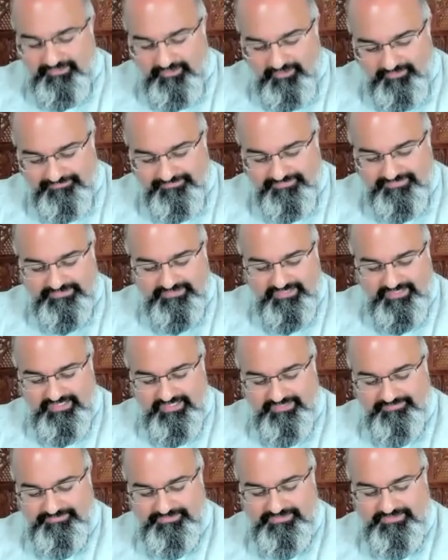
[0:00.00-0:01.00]

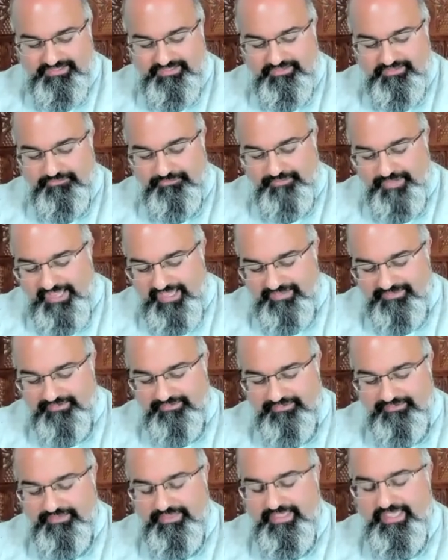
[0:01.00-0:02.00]
oftentimes,
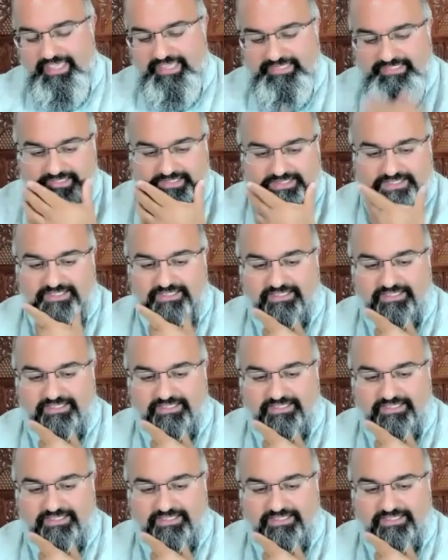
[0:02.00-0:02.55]
rather than